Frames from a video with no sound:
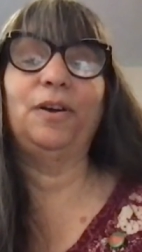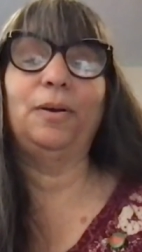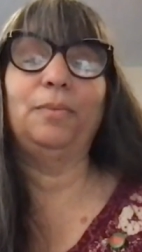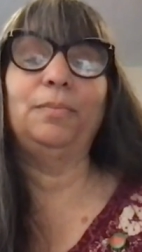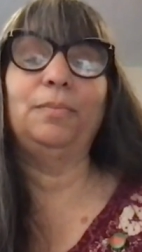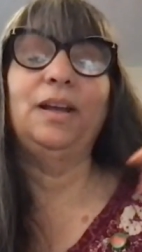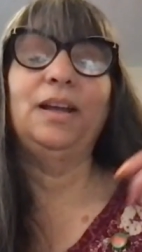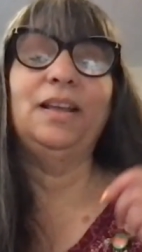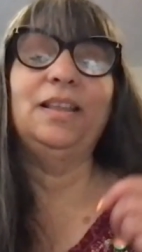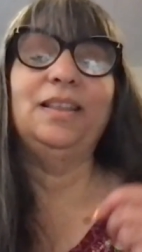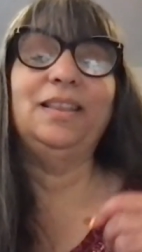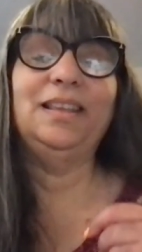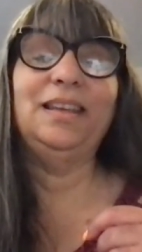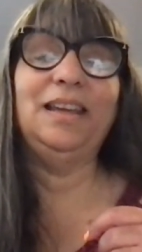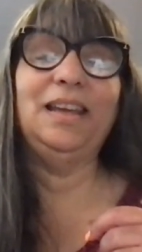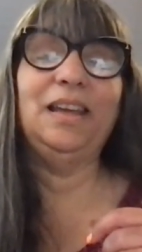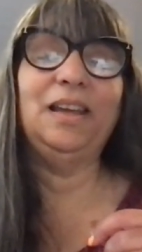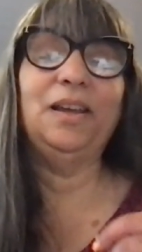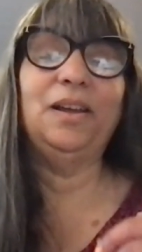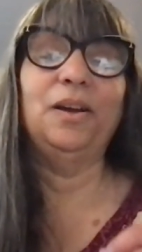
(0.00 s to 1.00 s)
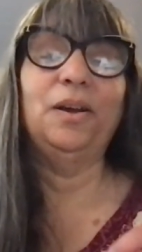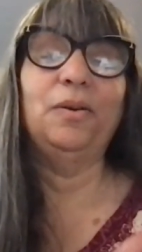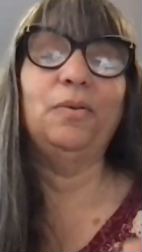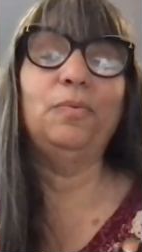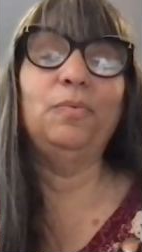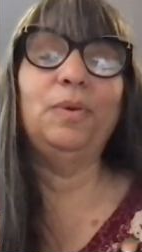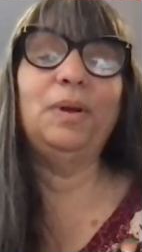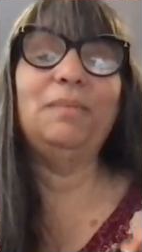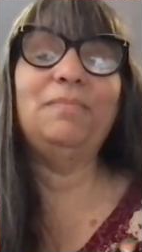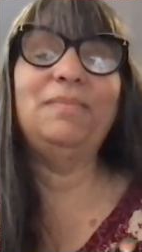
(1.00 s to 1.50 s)
from the
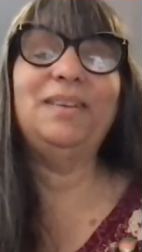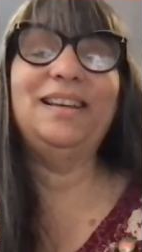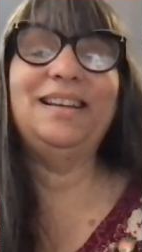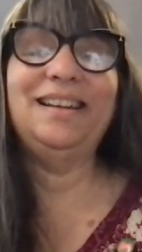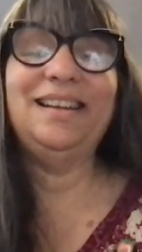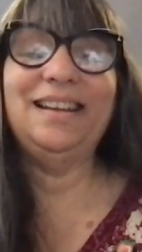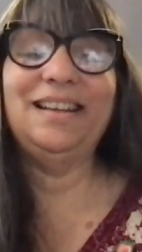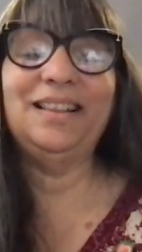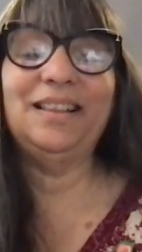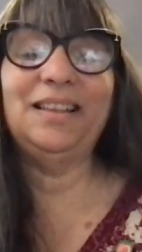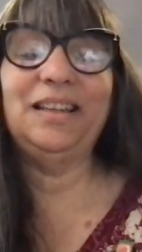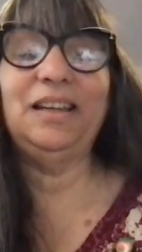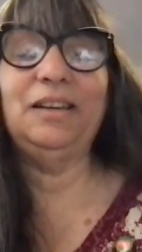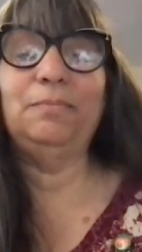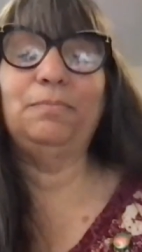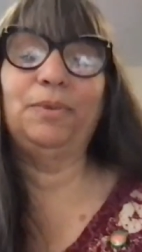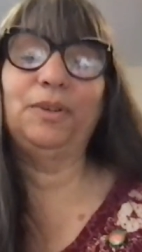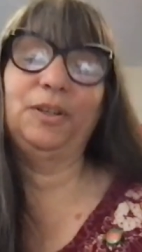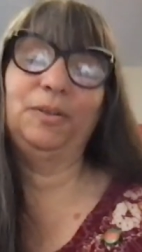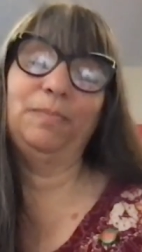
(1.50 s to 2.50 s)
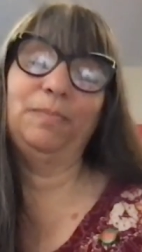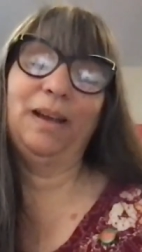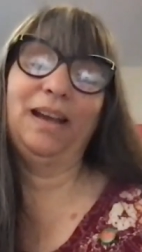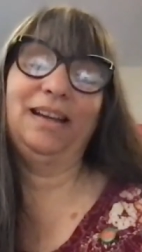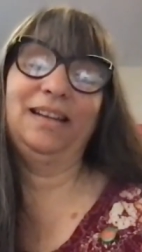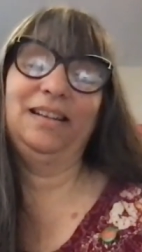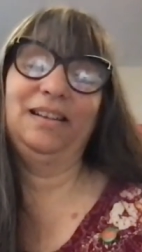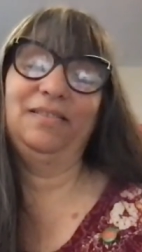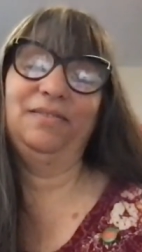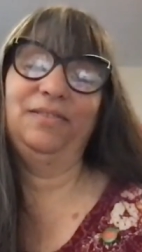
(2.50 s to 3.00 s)
Women in Lean
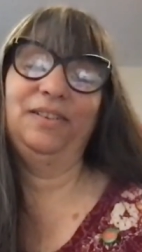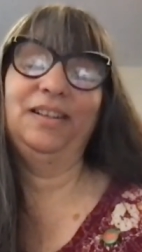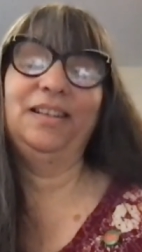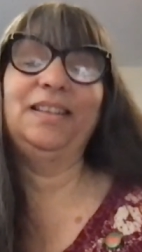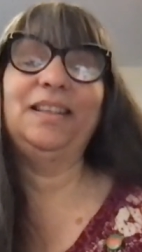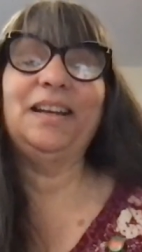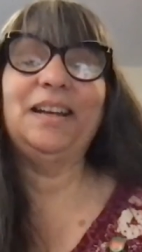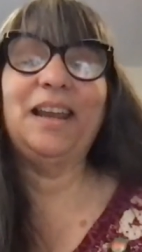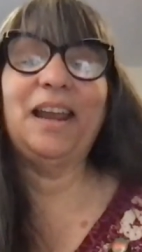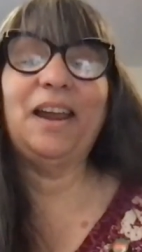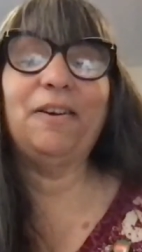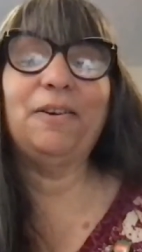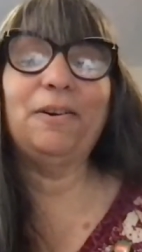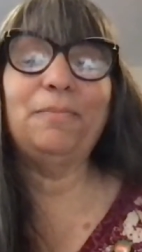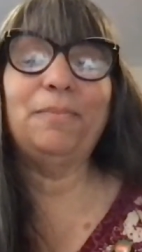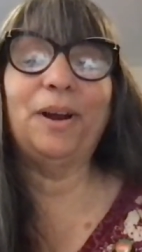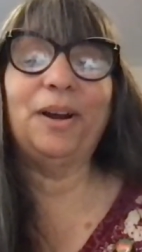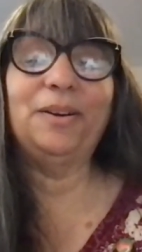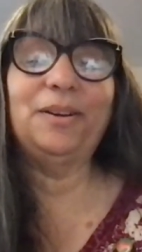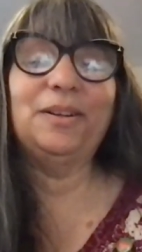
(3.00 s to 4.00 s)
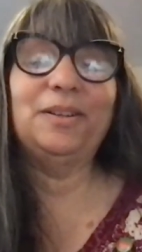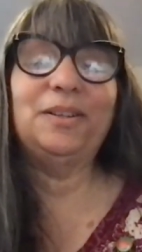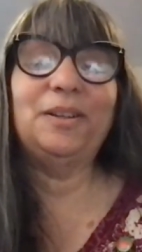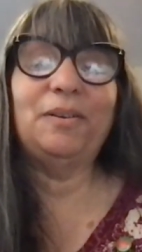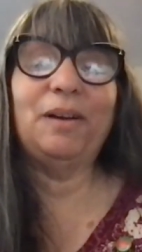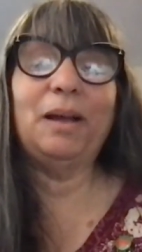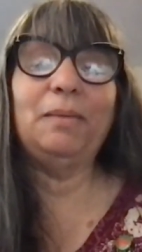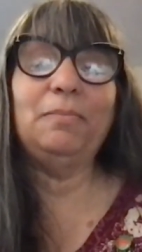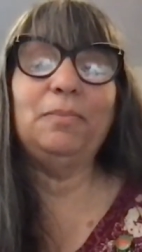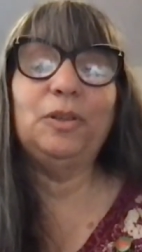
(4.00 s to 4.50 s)
perspective than Karen Martin.
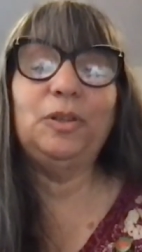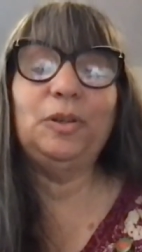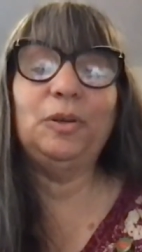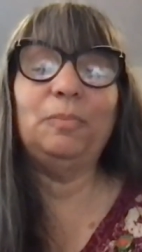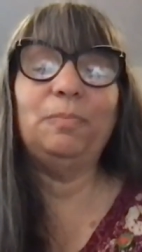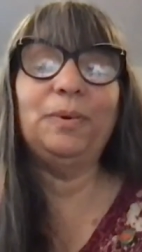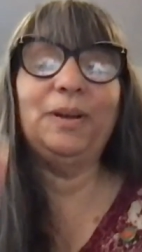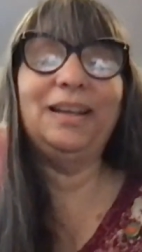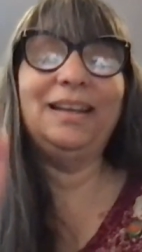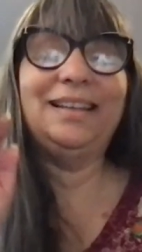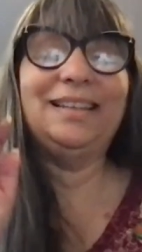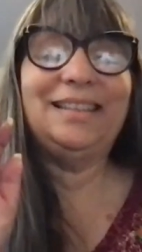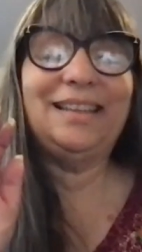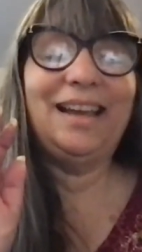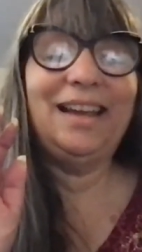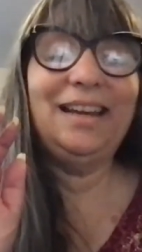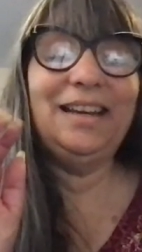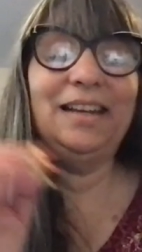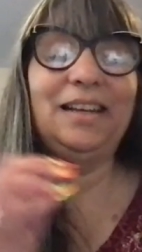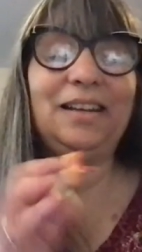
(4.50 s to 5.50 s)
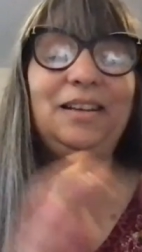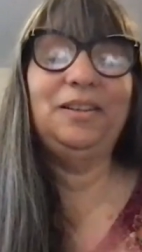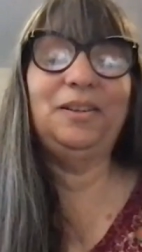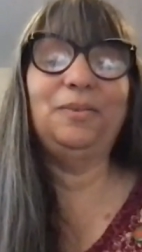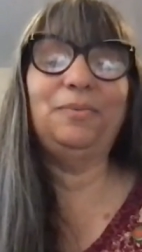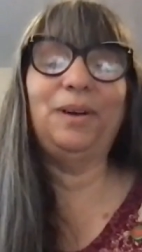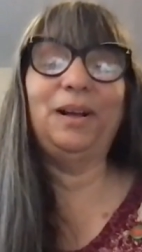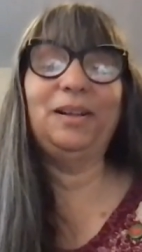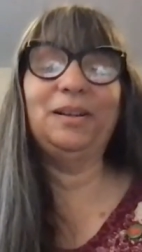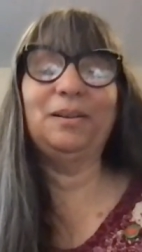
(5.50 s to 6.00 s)
So I'm super excited
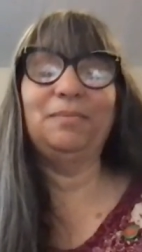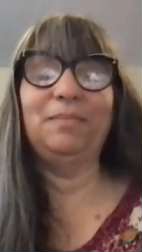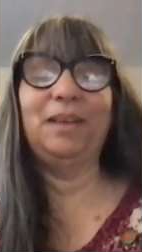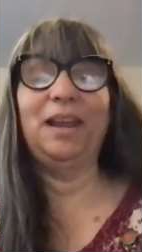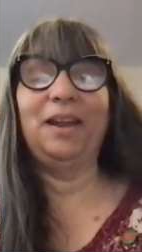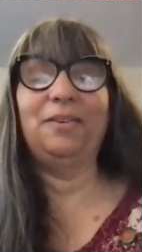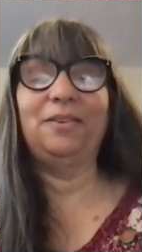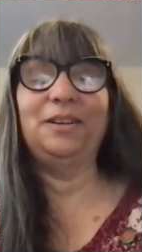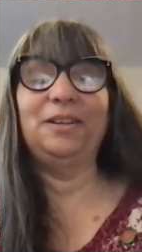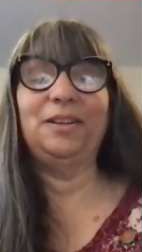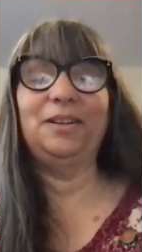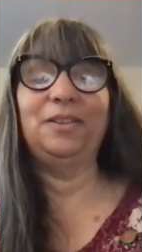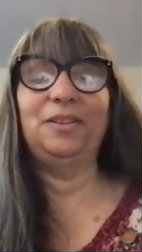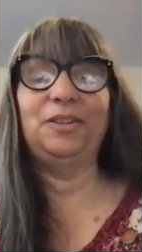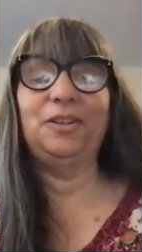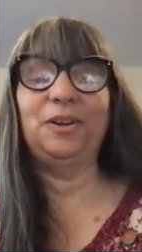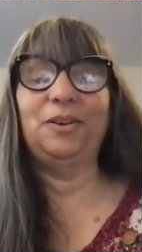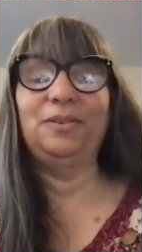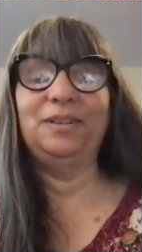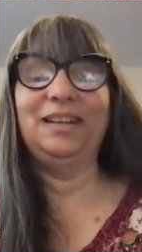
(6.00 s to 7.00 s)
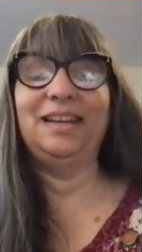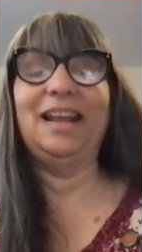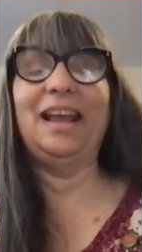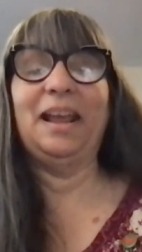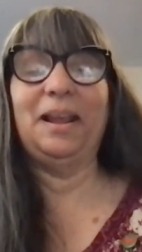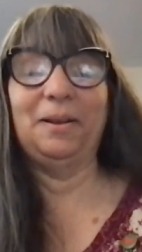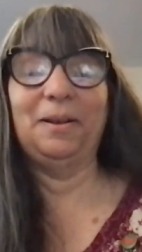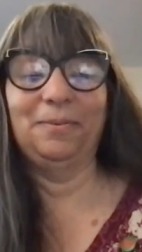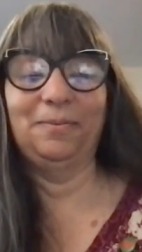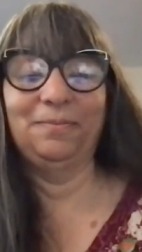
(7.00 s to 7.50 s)
to welcome Karen to the show
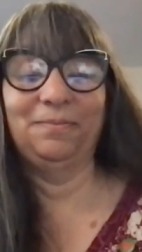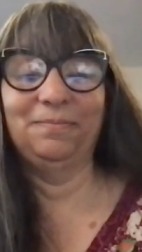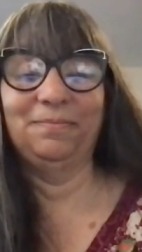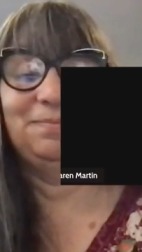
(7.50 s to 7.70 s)
today.